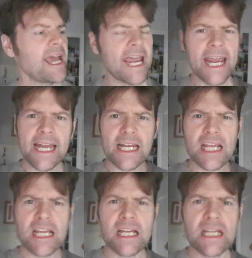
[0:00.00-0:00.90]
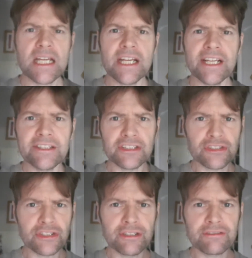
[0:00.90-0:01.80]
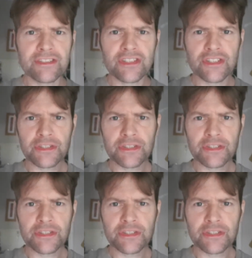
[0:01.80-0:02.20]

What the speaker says: And it deserves